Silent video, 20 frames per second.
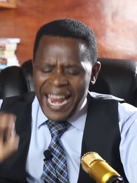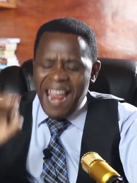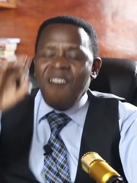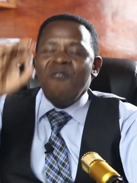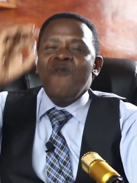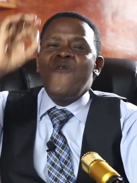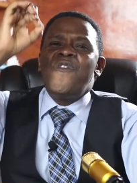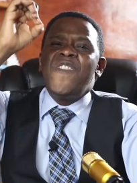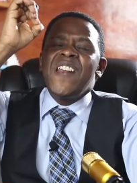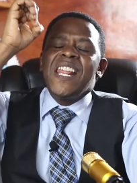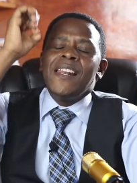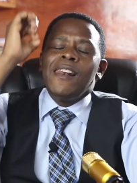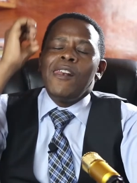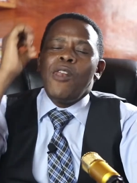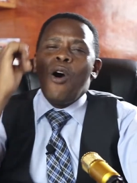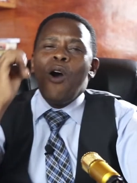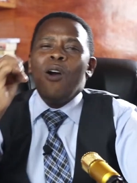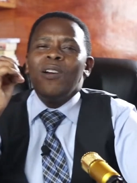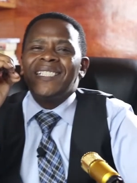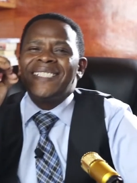every
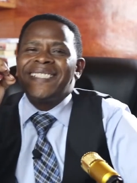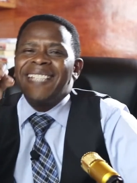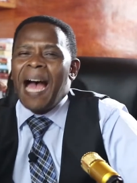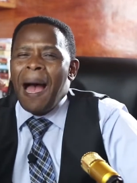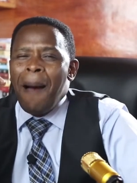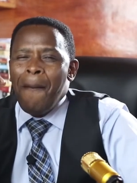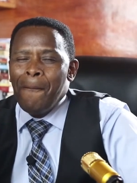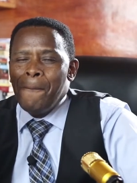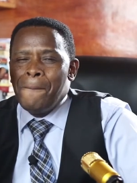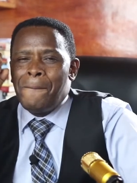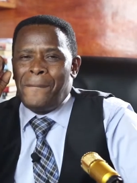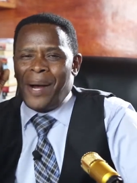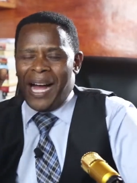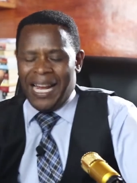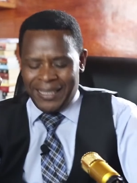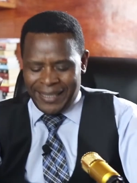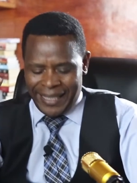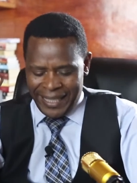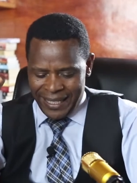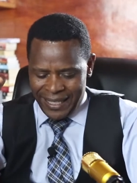long-term
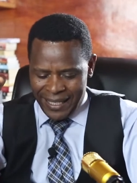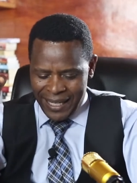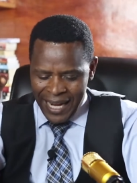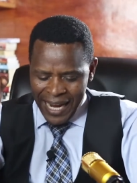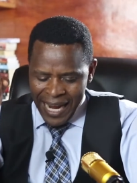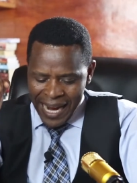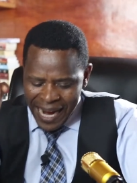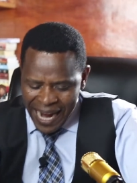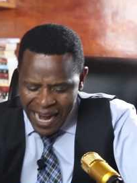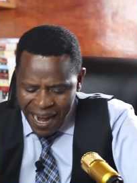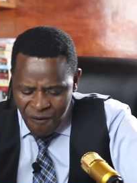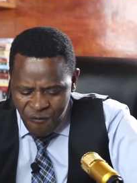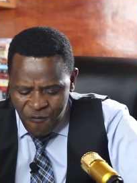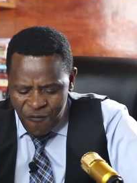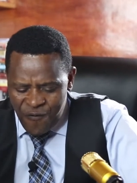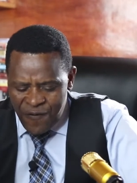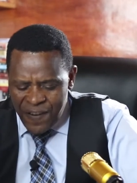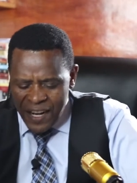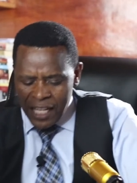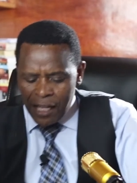burden,
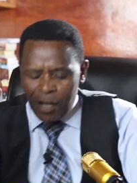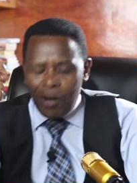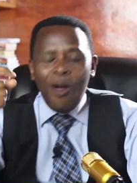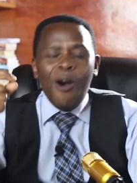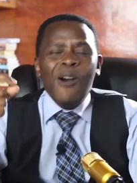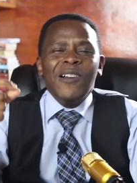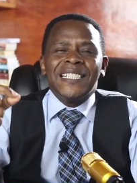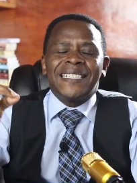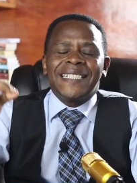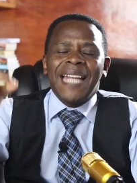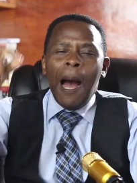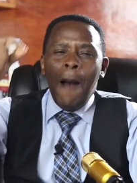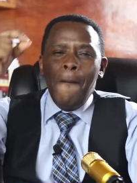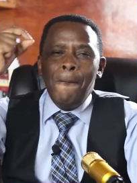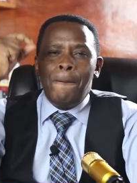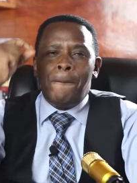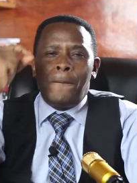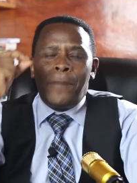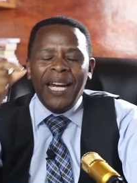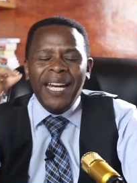every
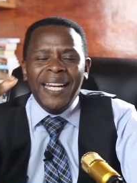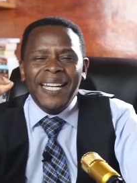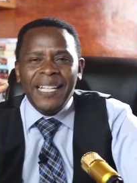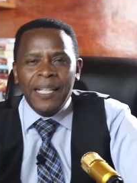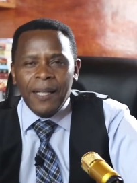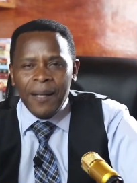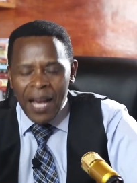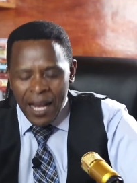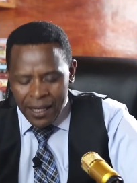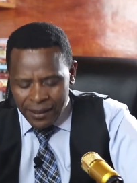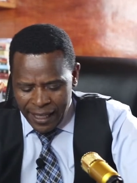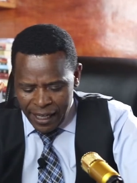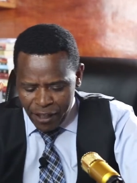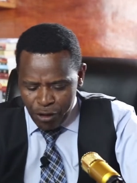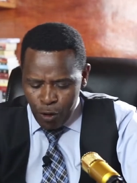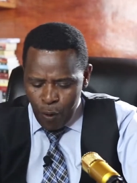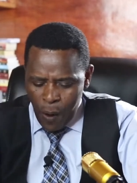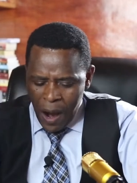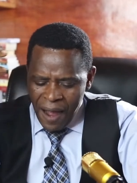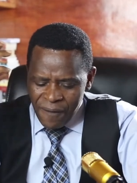long-term pain
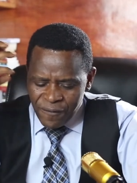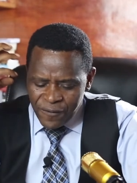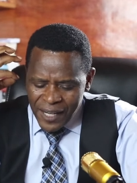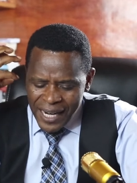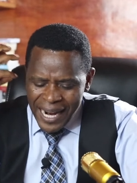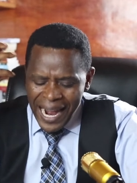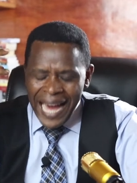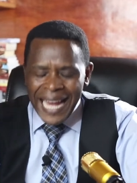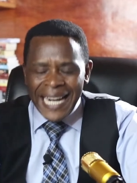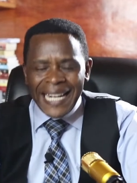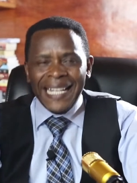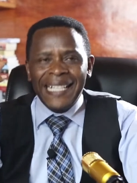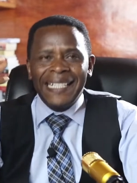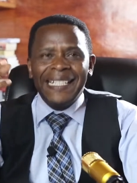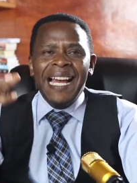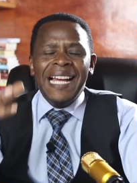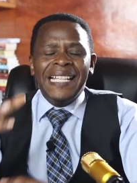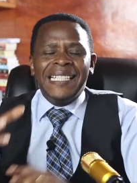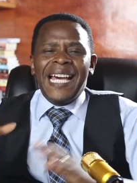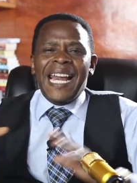that you have
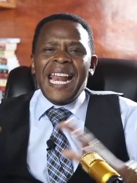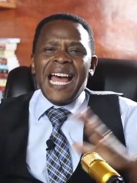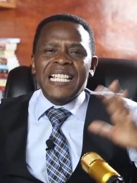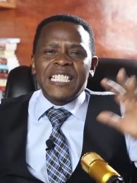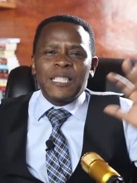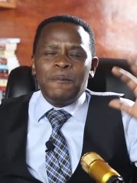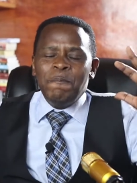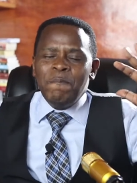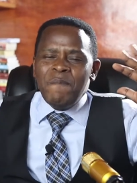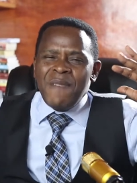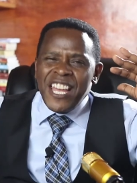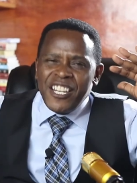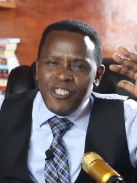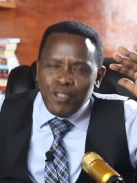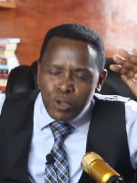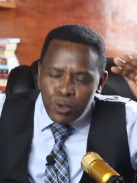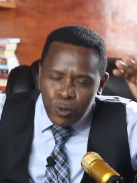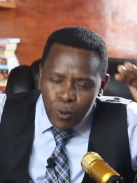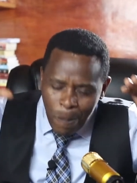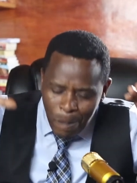carried that has
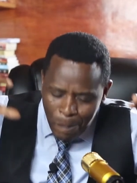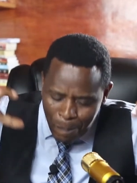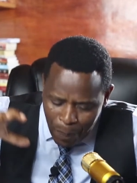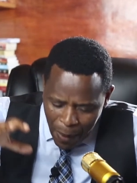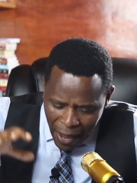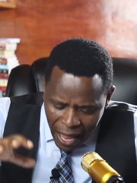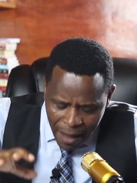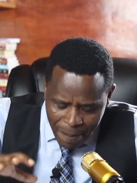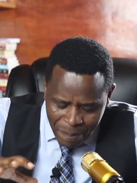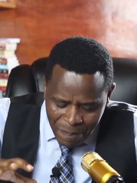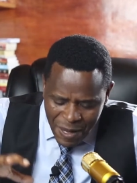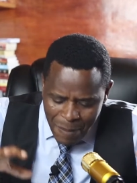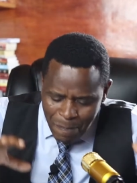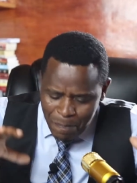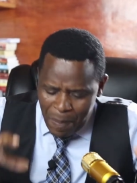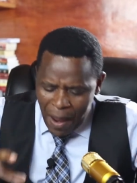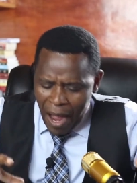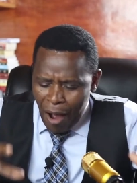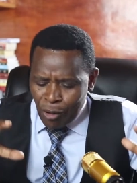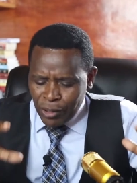made you to be
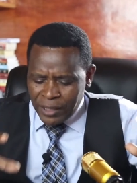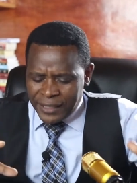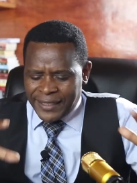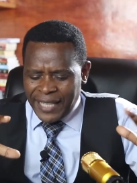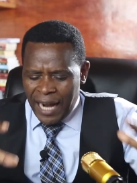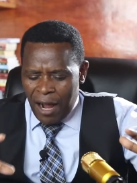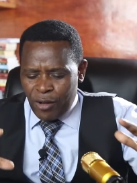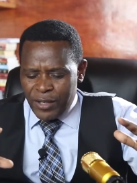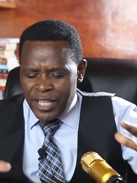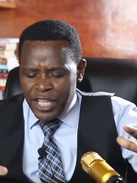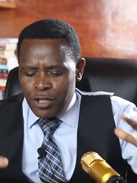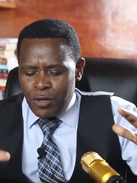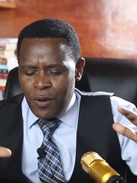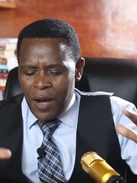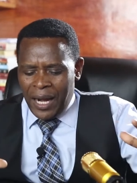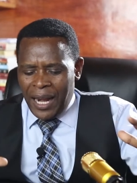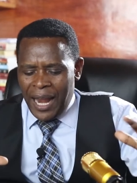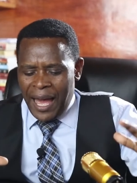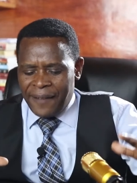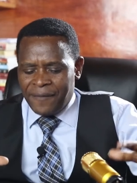bowed down in
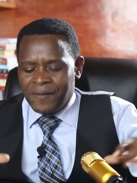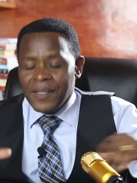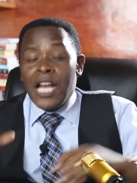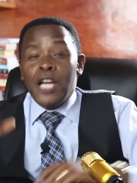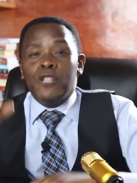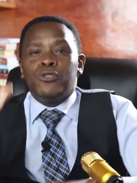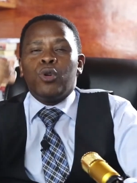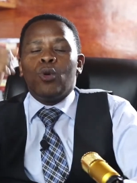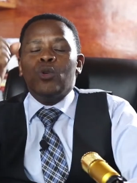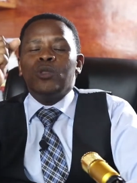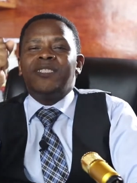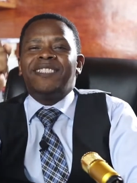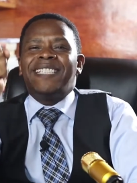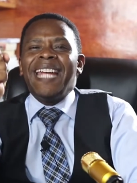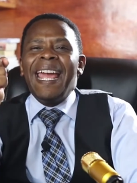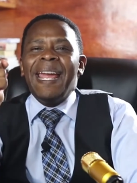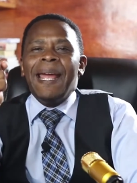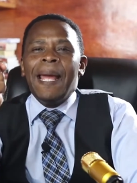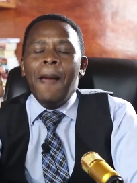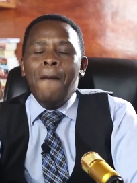your life,
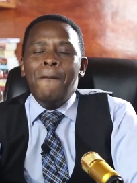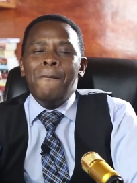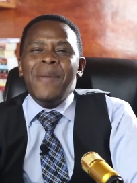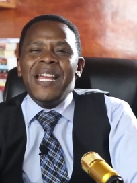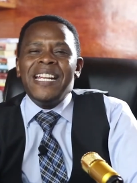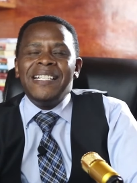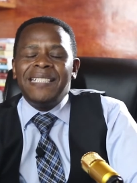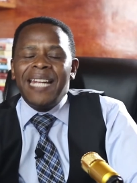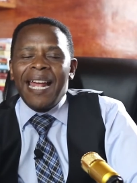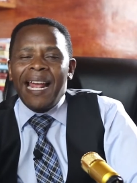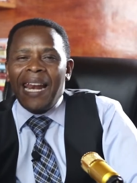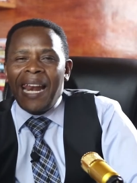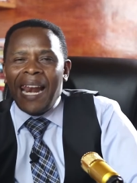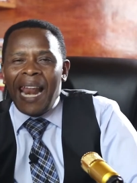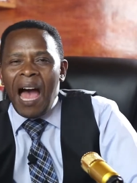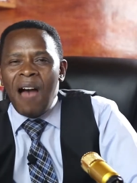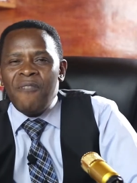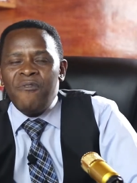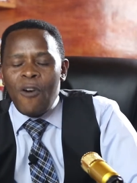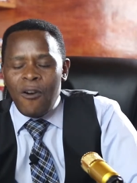today may the
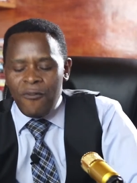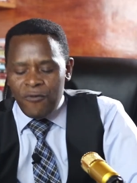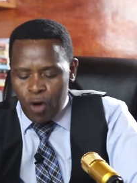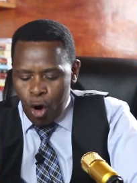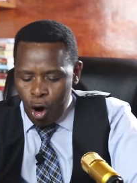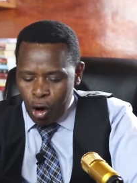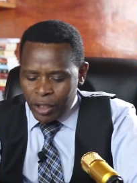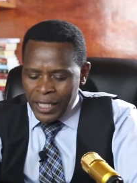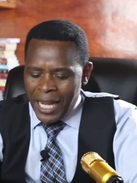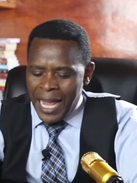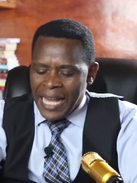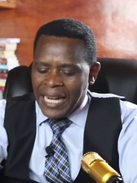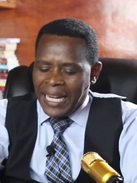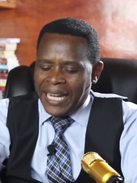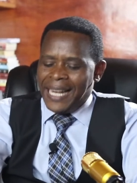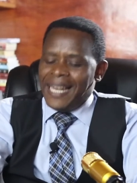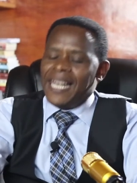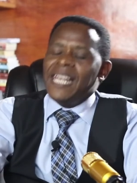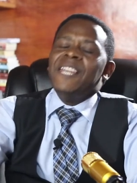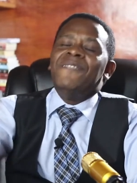love of God
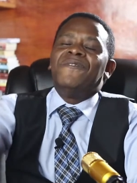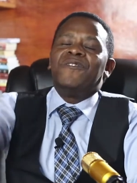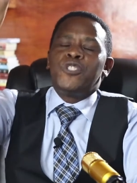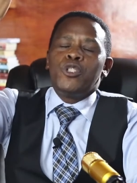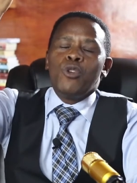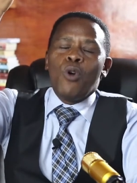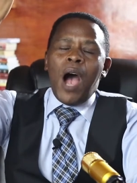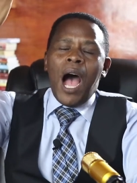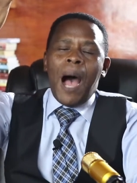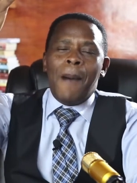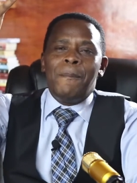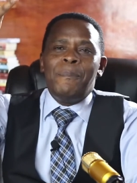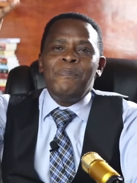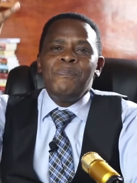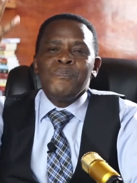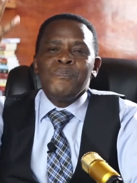lift you up.